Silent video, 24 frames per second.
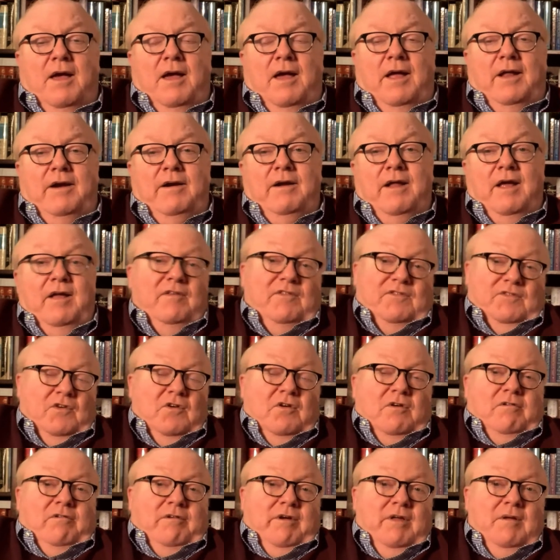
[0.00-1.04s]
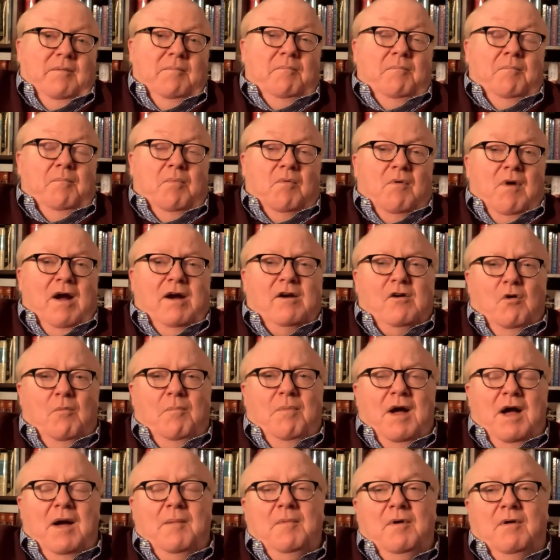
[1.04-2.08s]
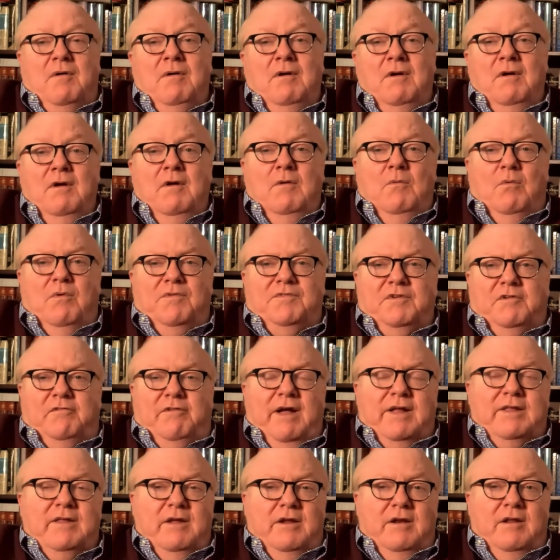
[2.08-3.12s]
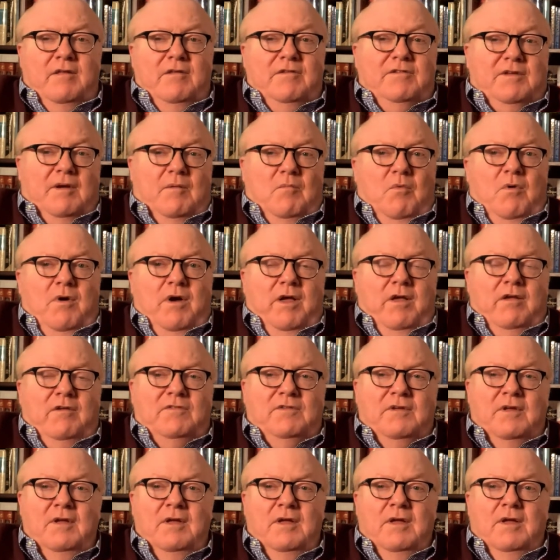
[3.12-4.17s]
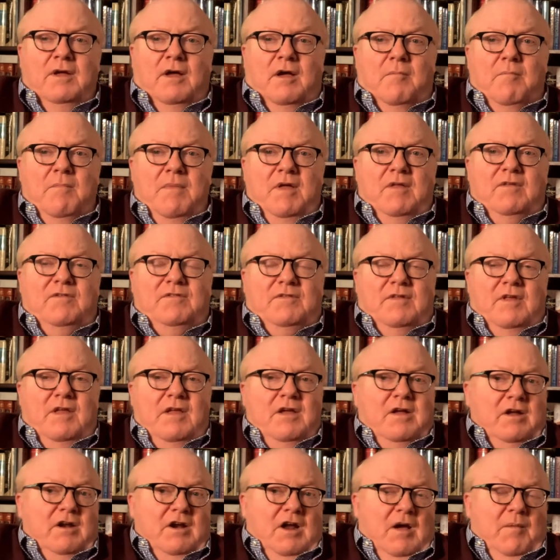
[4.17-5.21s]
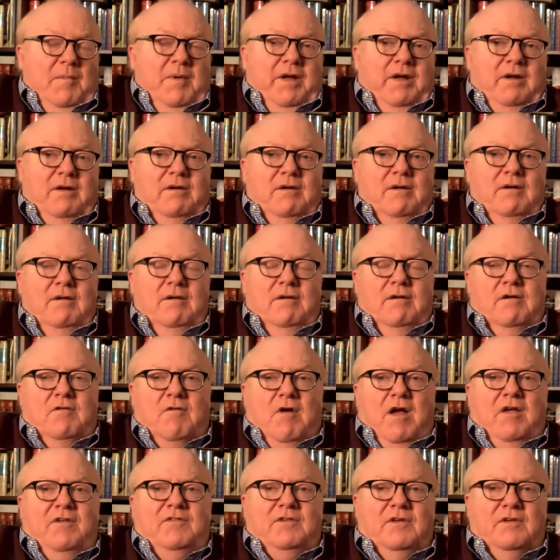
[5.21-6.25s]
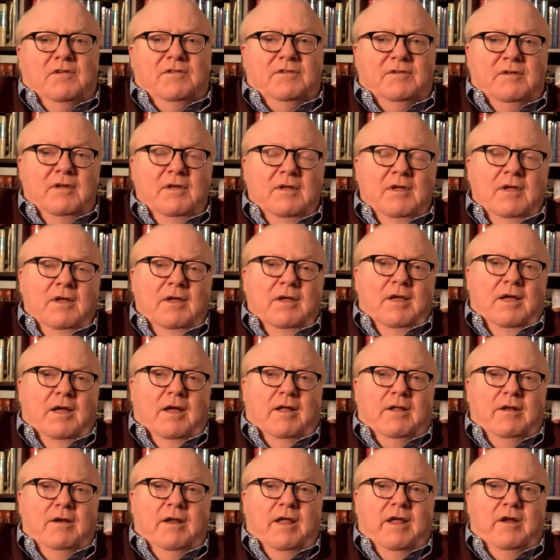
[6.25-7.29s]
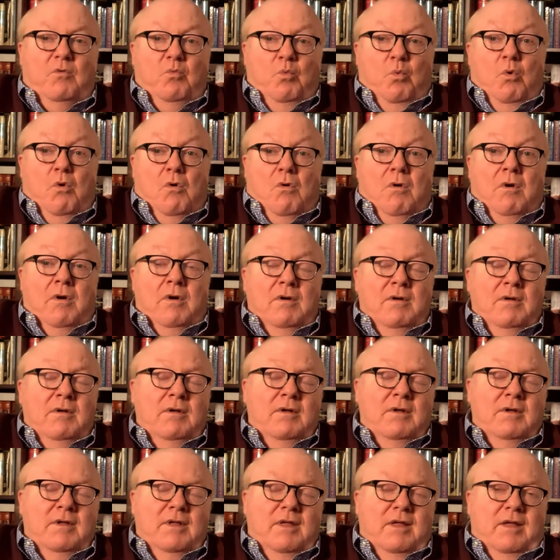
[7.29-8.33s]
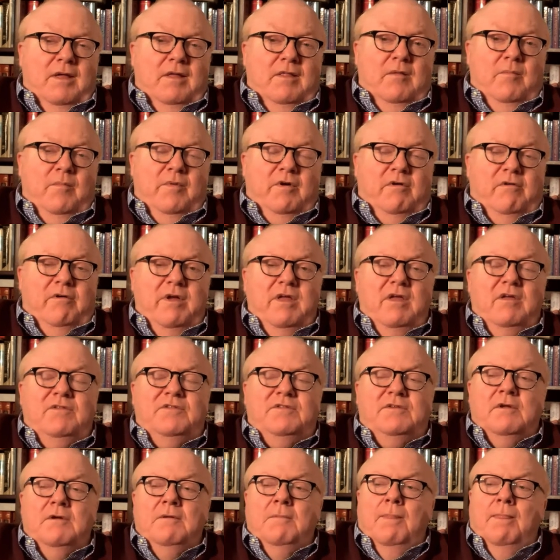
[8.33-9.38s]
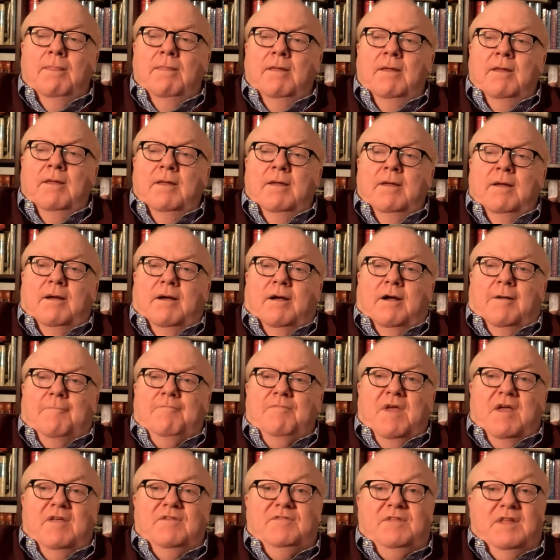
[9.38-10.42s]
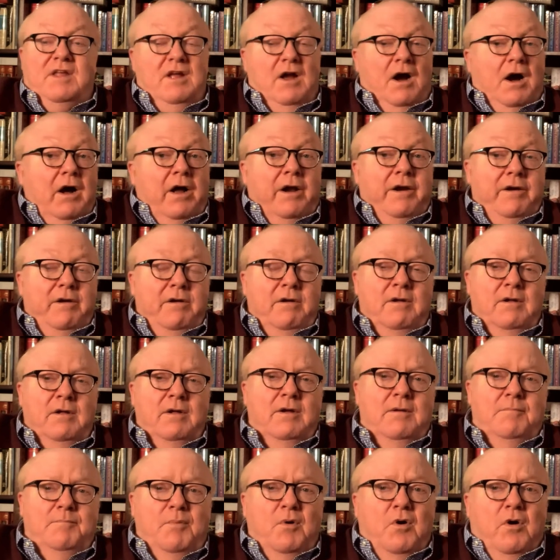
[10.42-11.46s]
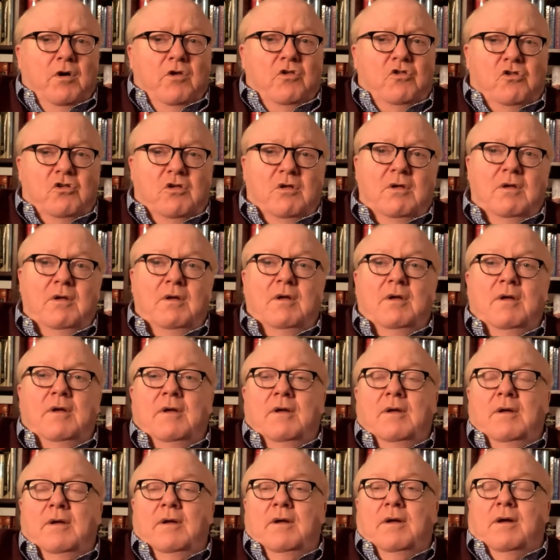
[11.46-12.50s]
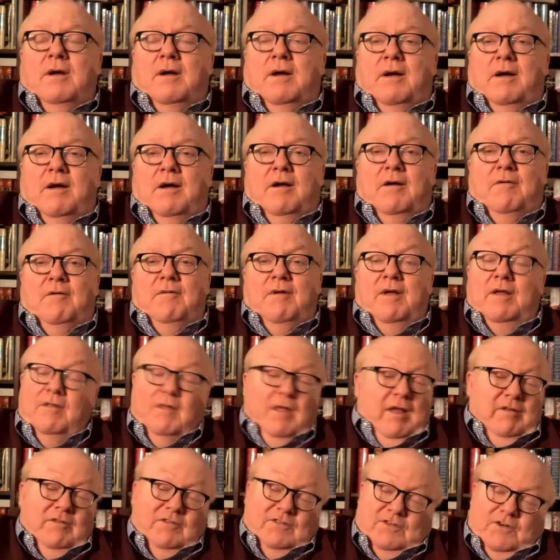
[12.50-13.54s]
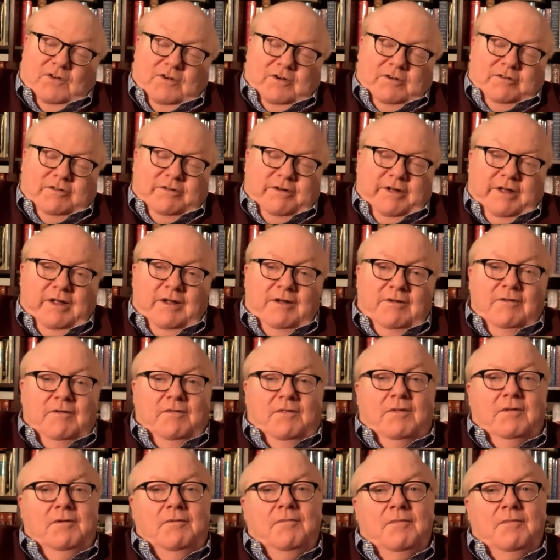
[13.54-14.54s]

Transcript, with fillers: And, and certainly, Barack Obama was elected in some ways amidst the economic crisis and, and war in the Middle East um, as the un Bush. Uh, and, and certainly